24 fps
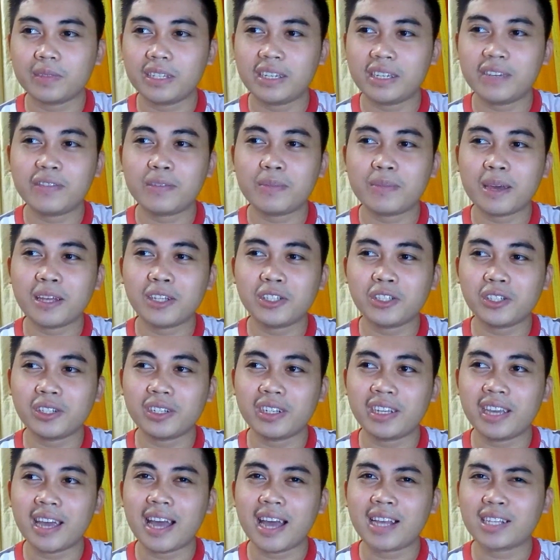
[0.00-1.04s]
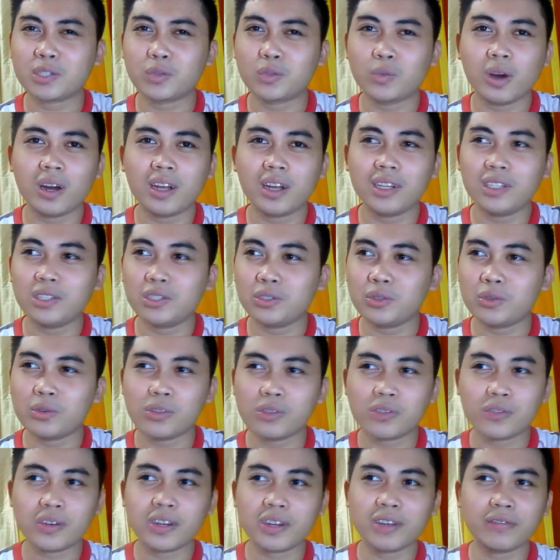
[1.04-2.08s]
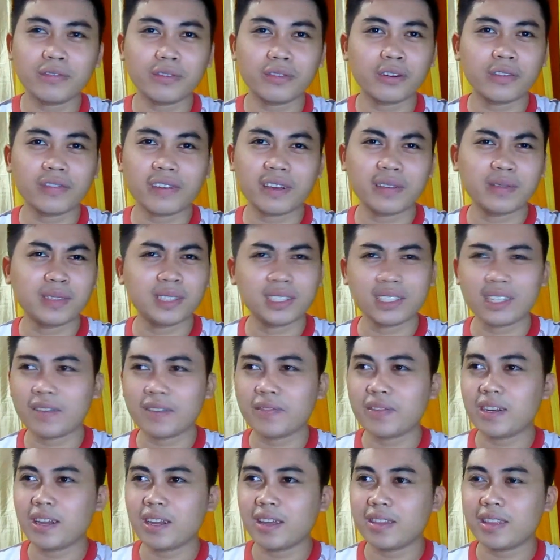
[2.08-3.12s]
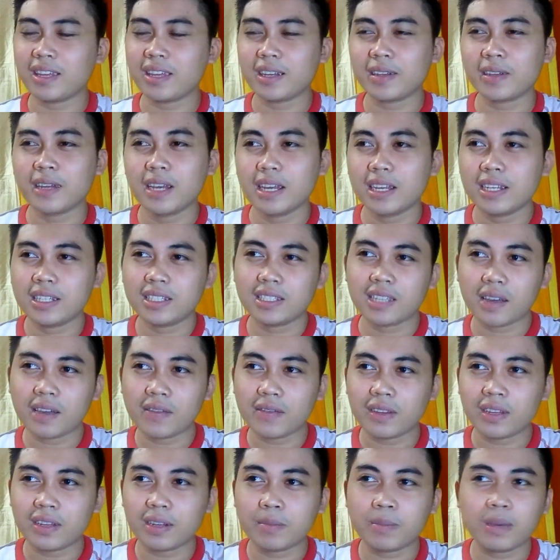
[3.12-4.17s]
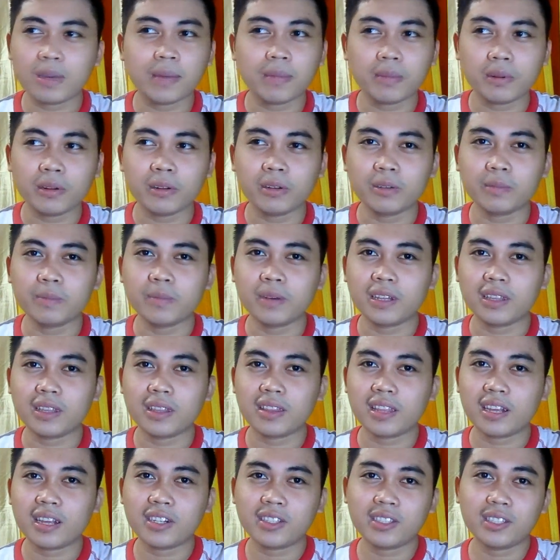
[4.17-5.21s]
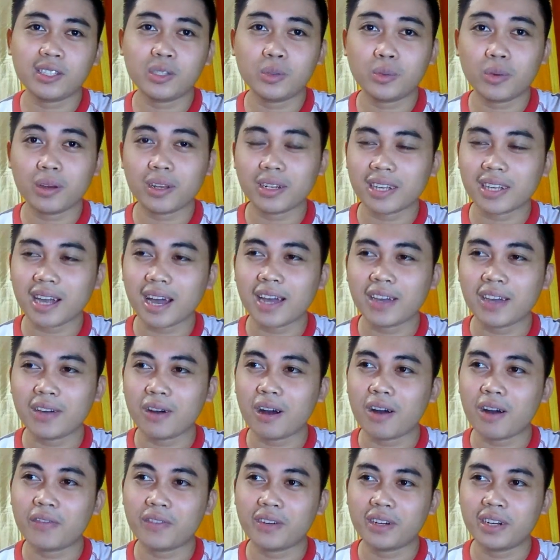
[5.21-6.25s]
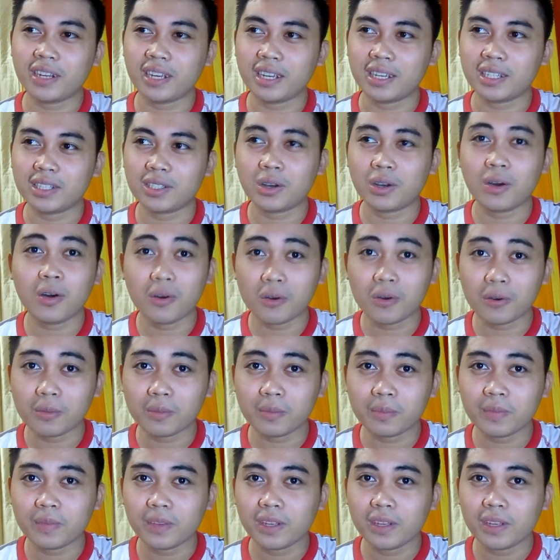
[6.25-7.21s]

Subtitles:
he even mentioned, he asked 1, 2, 3, 4, 5, 6, 7, I think 7 people, but there's this one guy who offered his home